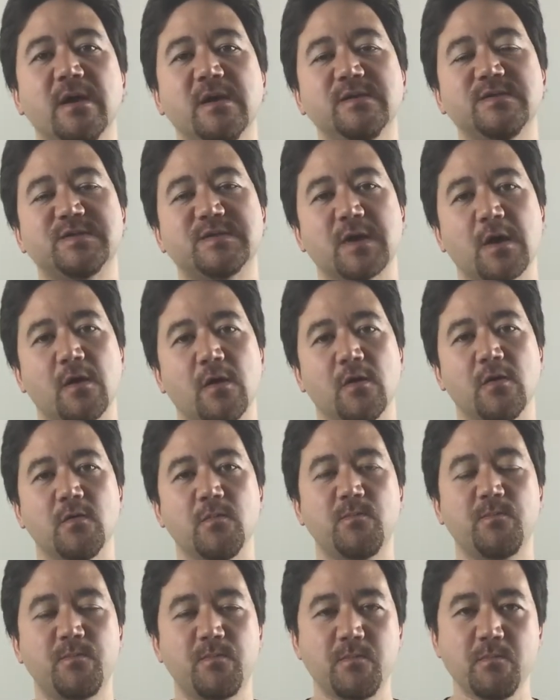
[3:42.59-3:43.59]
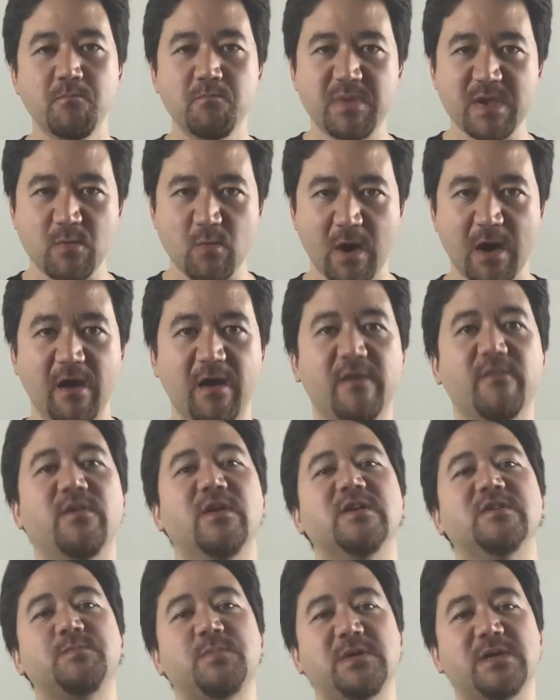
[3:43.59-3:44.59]
So be wary of
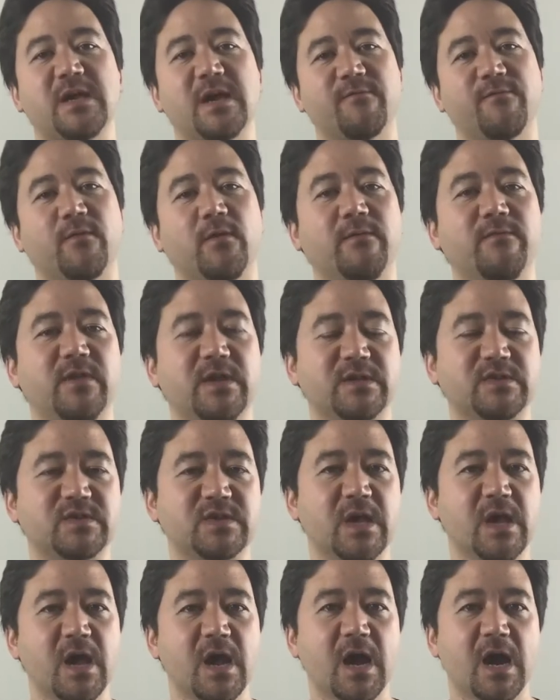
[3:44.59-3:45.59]
this, be careful of this,